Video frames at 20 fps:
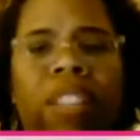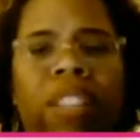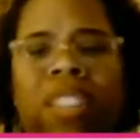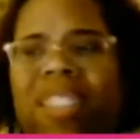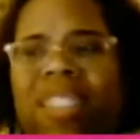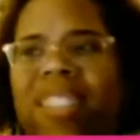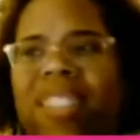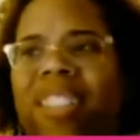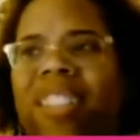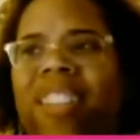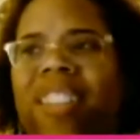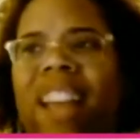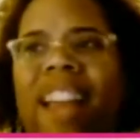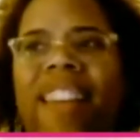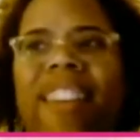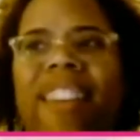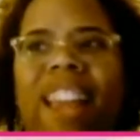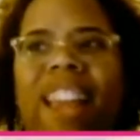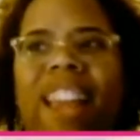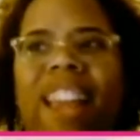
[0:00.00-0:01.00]
just the
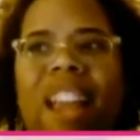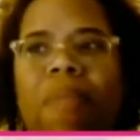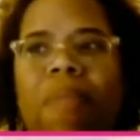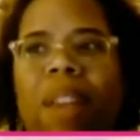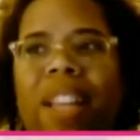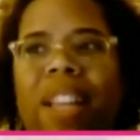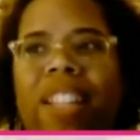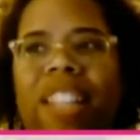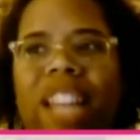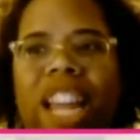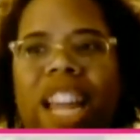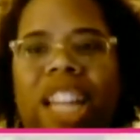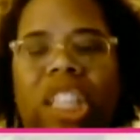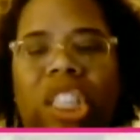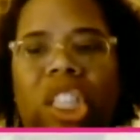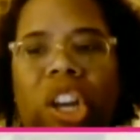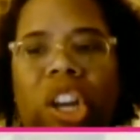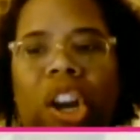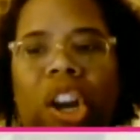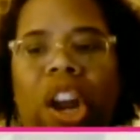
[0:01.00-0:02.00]
dynamic
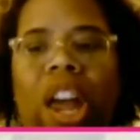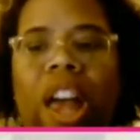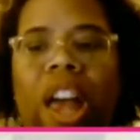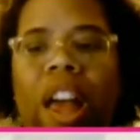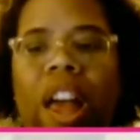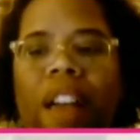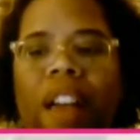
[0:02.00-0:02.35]
nature